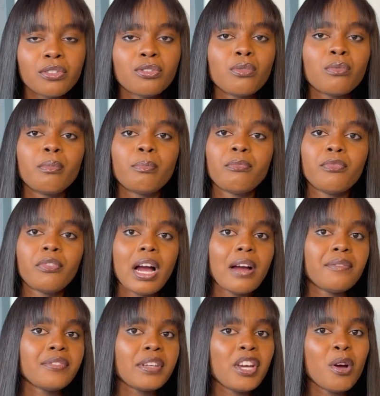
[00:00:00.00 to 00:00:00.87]
so
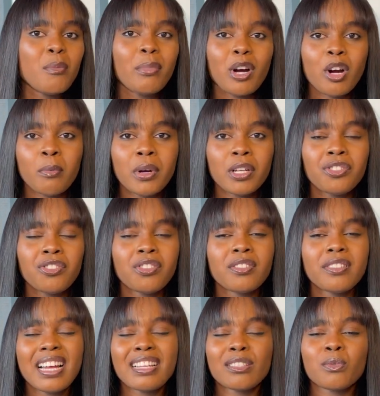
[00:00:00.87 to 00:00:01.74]
after your
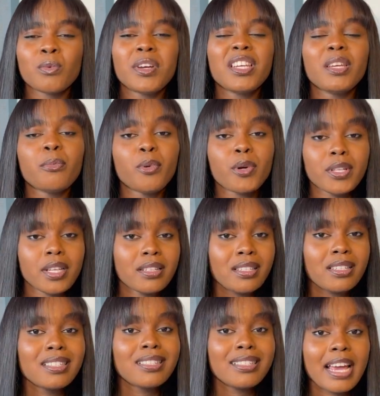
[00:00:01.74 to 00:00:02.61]
biometrics that's when the
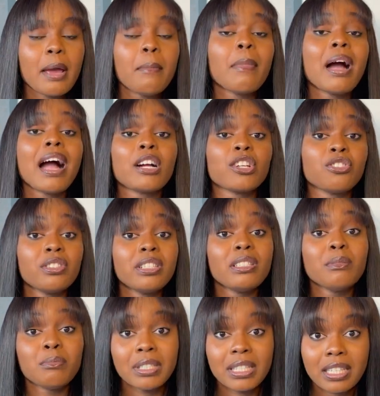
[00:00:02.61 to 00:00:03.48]
processing time
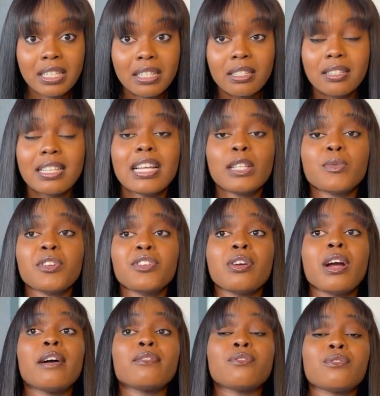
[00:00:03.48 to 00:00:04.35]
actually begins that's when you
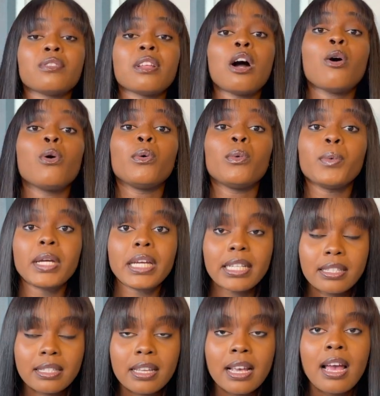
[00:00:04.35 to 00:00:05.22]
have to now
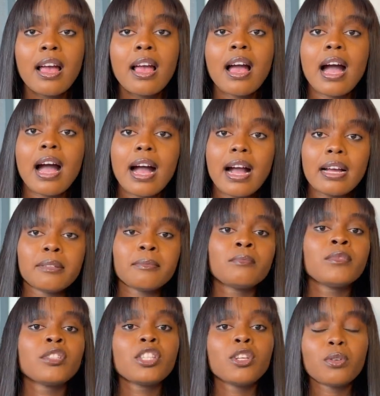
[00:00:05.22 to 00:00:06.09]
wait and
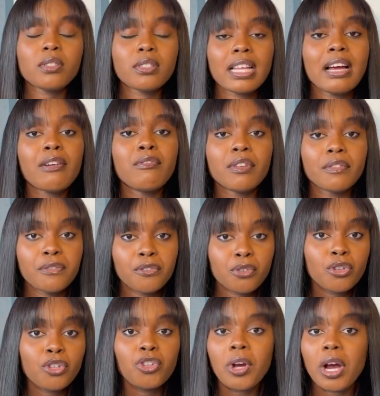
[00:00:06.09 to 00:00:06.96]
they'll start
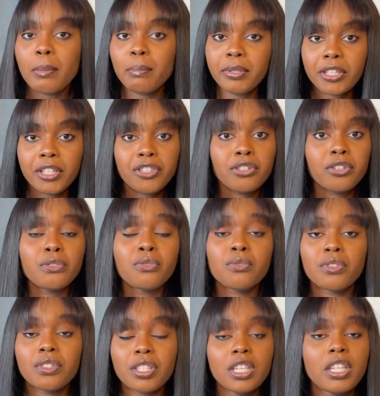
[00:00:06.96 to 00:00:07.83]
reviewing your application
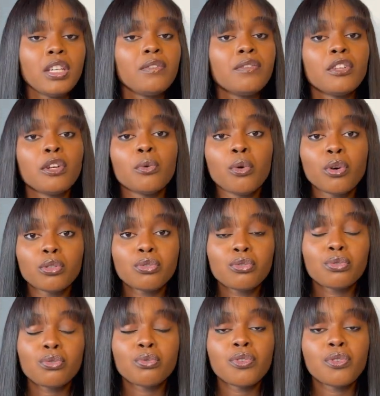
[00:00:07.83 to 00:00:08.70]
to see if they want
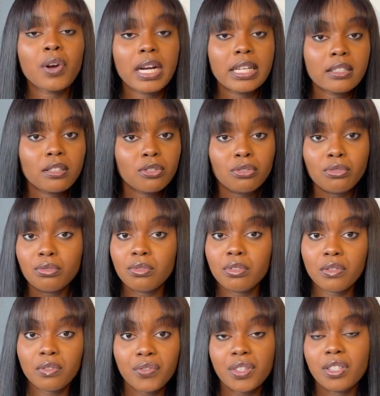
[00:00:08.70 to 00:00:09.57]
to grant you
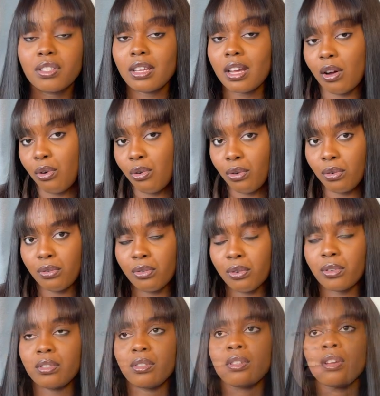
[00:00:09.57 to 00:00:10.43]
the visa or
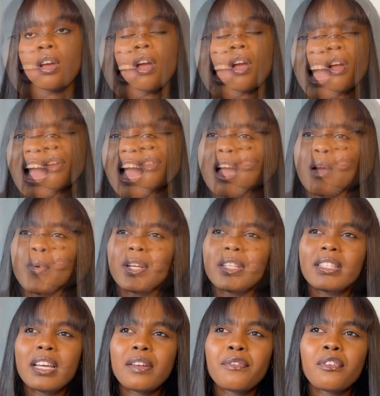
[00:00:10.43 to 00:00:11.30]
not i
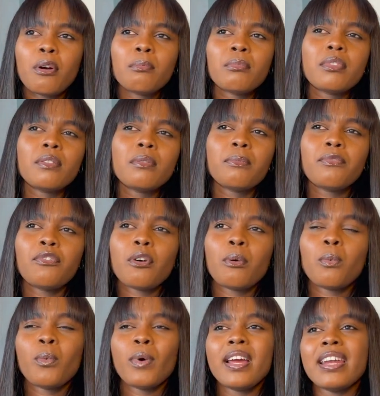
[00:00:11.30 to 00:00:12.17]
waited from the
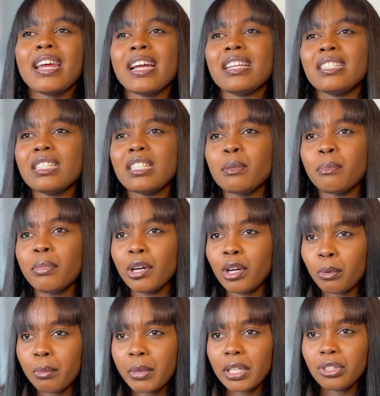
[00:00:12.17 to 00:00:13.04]
from when i did the
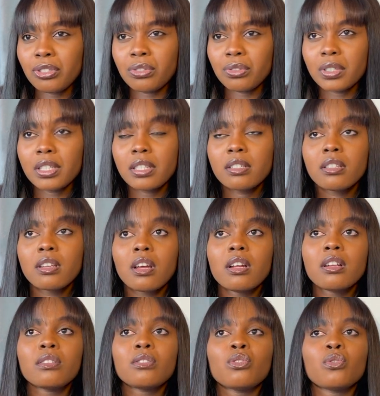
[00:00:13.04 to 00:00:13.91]
biometrics
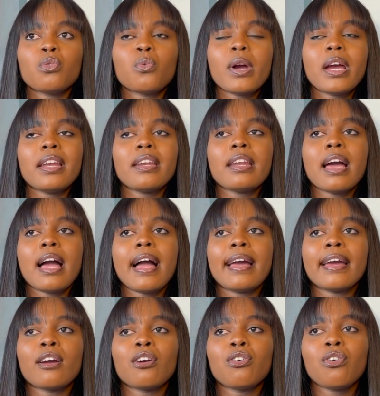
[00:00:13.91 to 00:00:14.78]
to when
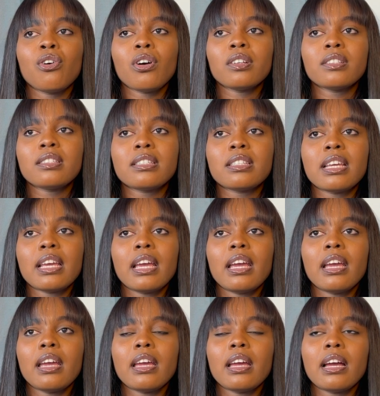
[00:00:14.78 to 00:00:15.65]
I got
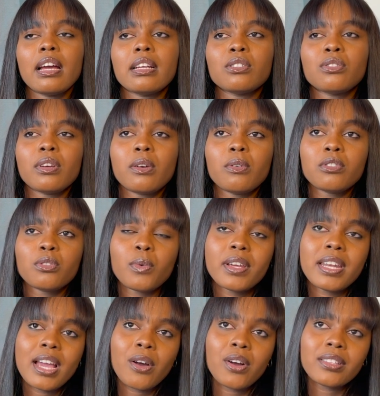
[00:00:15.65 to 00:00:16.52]
a to, to
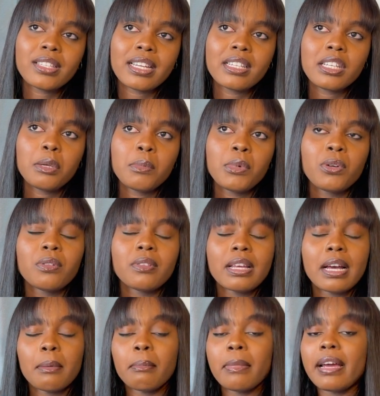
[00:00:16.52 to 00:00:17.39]
when I got an email
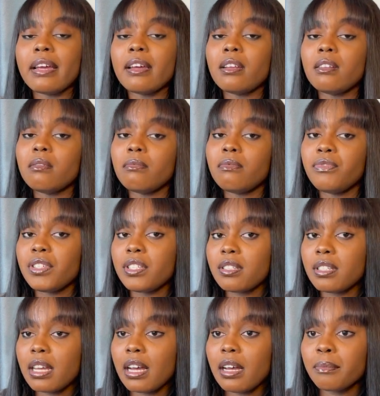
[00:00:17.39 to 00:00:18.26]
that my
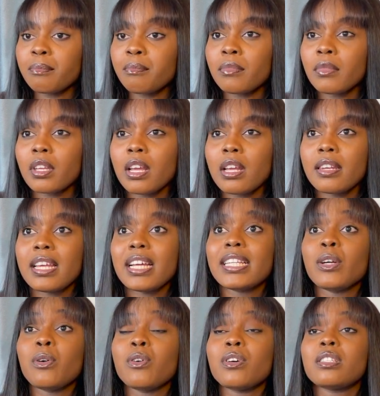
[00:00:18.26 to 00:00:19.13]
visa that
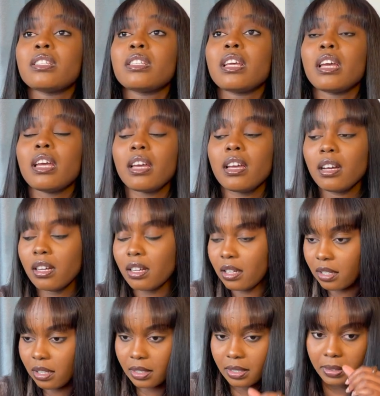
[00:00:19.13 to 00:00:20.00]
there was a uh,
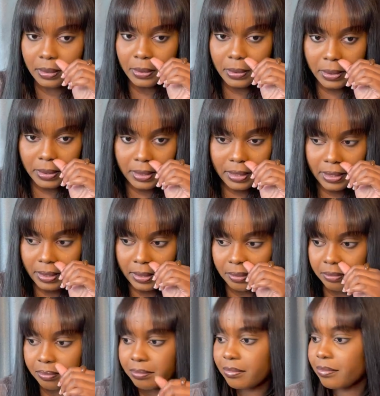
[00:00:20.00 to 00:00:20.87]
not
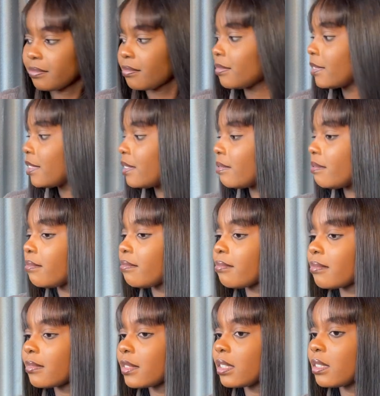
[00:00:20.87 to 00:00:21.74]

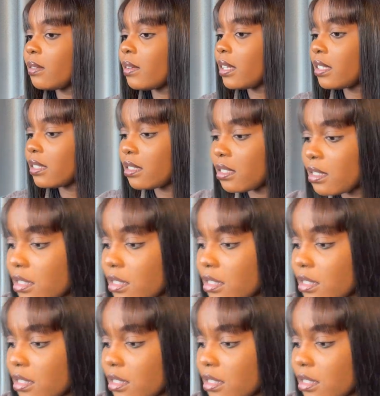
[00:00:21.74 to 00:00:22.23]
where is this